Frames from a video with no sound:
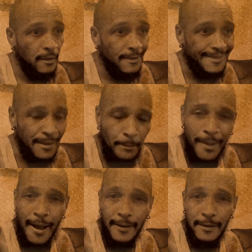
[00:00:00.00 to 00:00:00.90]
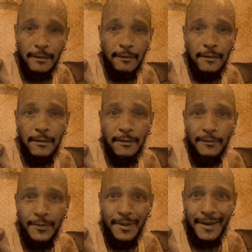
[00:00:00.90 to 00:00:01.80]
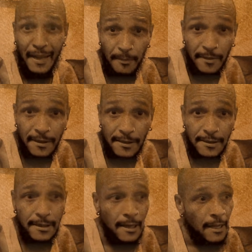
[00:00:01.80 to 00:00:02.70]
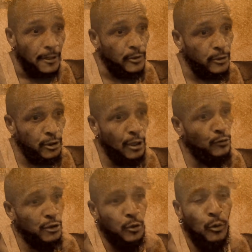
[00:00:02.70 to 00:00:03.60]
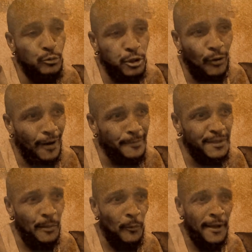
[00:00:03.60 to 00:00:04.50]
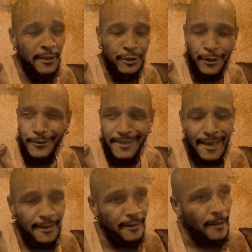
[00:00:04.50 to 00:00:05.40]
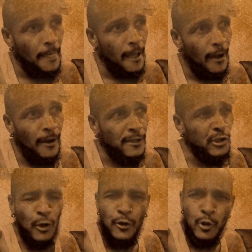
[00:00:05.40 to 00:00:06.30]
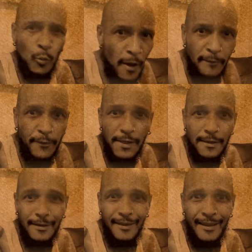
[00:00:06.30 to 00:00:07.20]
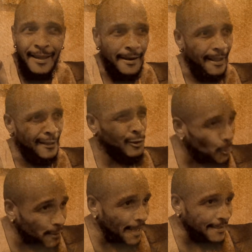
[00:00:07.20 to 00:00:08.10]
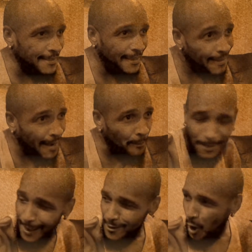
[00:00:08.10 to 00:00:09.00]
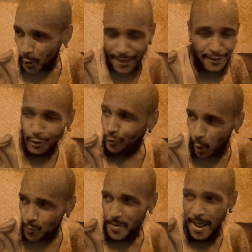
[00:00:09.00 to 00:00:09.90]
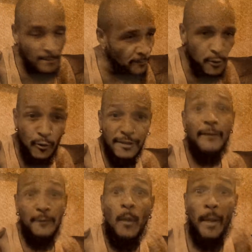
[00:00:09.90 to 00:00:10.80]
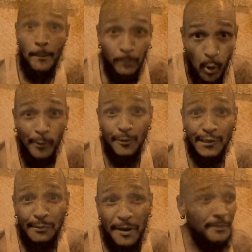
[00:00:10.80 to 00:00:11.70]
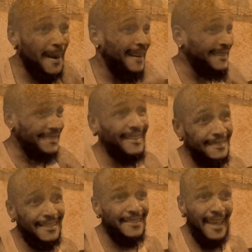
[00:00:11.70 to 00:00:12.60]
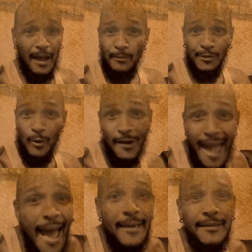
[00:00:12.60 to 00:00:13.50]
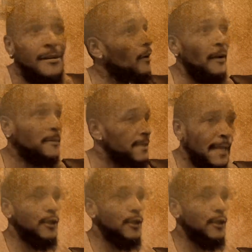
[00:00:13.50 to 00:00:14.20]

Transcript: somebody for the name, because this dude showed up somewhere, his shirt said, Sir Swift. And as soon as I seen that, I'd be like, yo, that's a dope name for you, because I thought my boy was Swift, but I didn't think this cat was all that, you know what I'm saying?